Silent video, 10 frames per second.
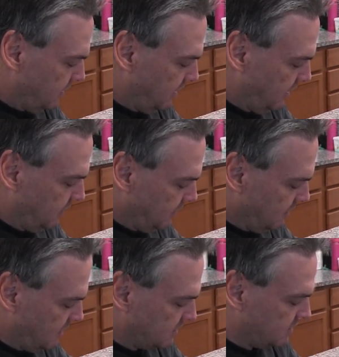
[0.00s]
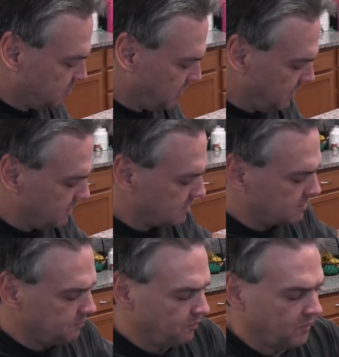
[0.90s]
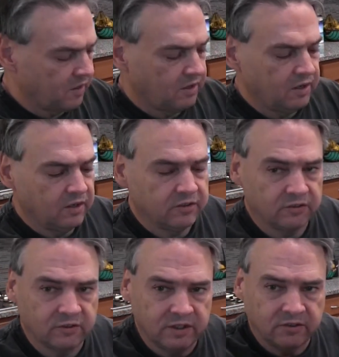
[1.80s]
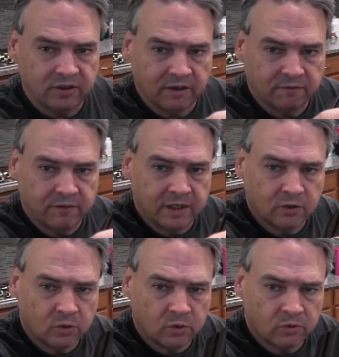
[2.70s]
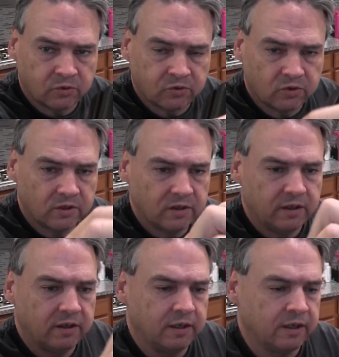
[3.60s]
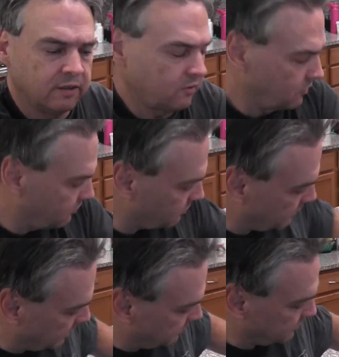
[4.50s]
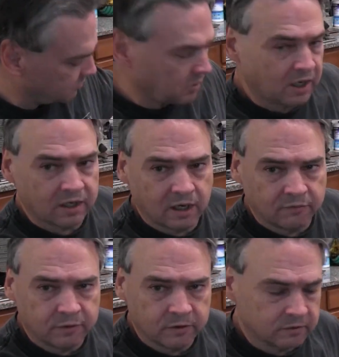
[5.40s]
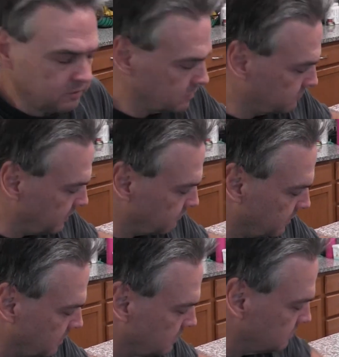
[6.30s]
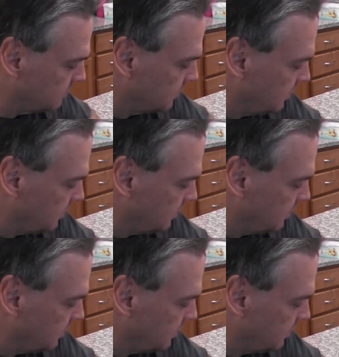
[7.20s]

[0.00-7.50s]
and then locks in place. You can see he's got vent holes in it so that it doesn't block off your vent flow.